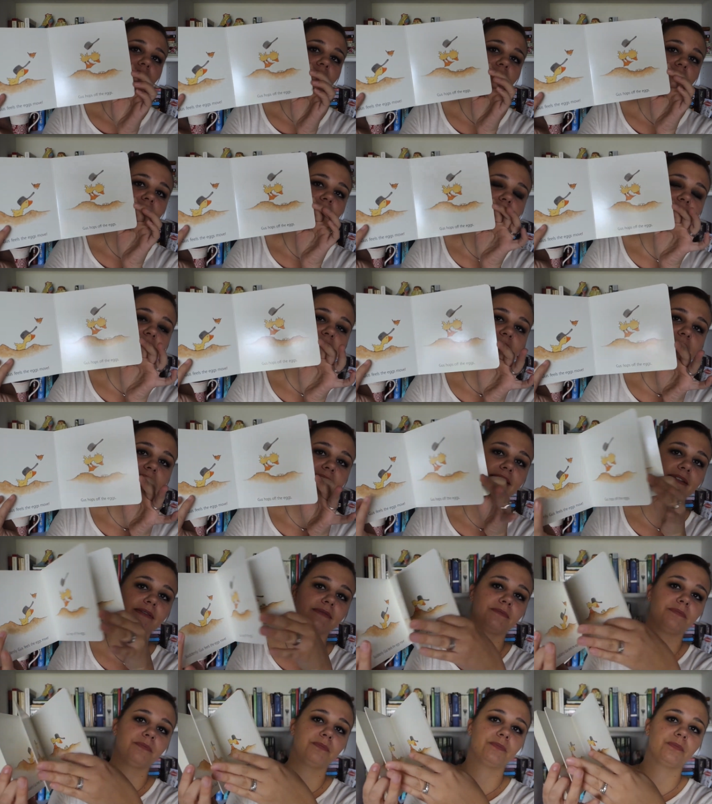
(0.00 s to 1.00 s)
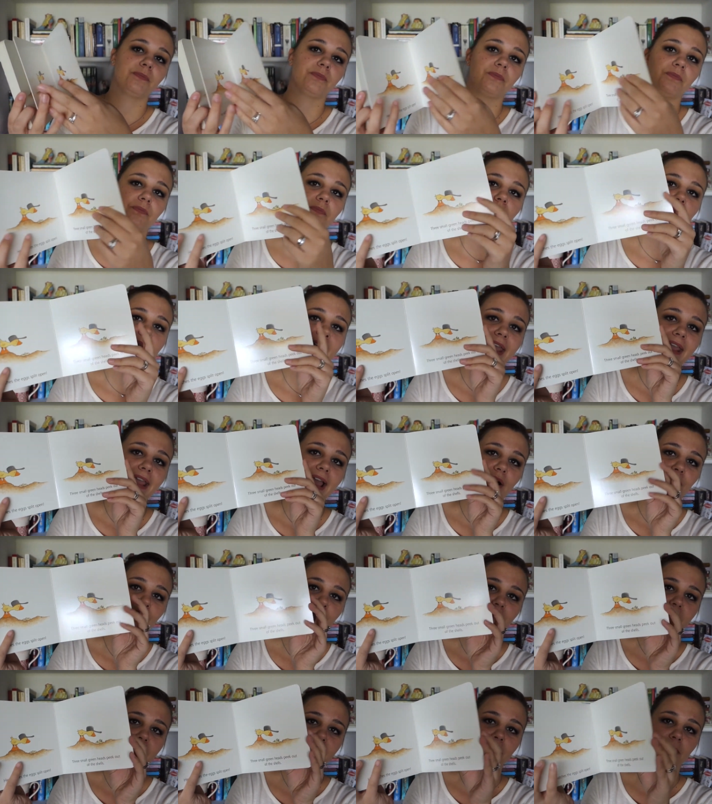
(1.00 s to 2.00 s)
he doesn't like to hang out
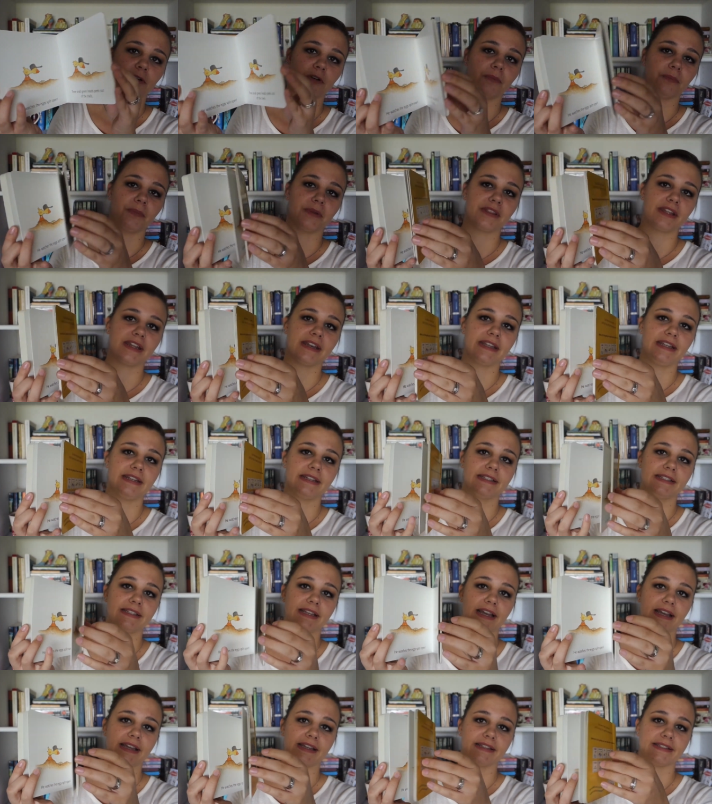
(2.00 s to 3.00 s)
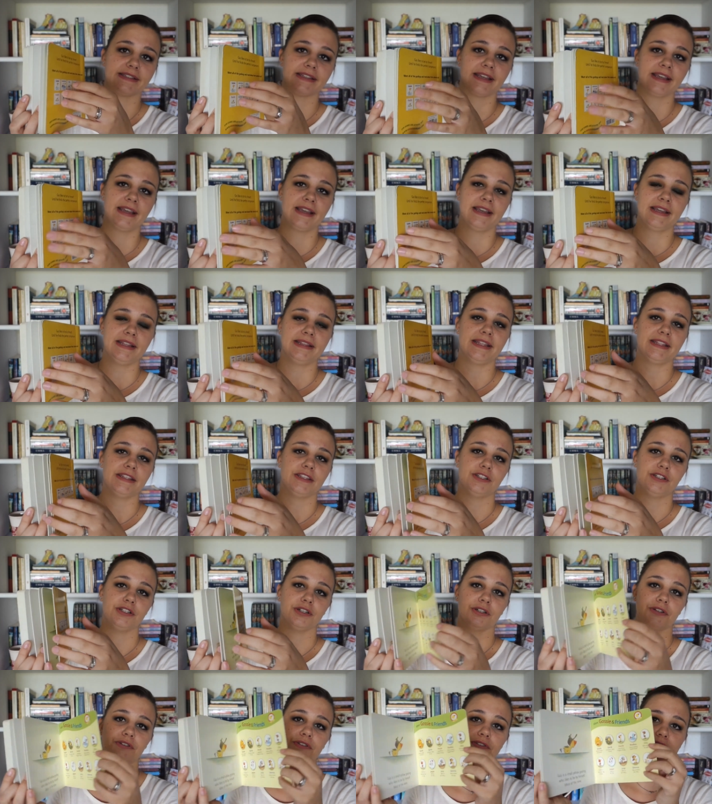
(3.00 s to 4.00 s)
with people. But then he decides that the
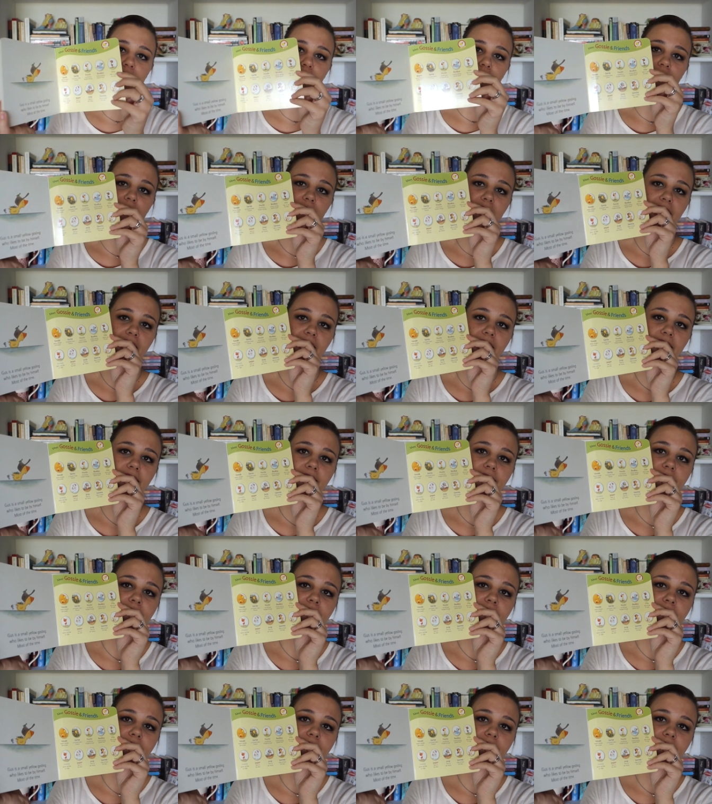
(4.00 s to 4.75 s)
turtles are okay,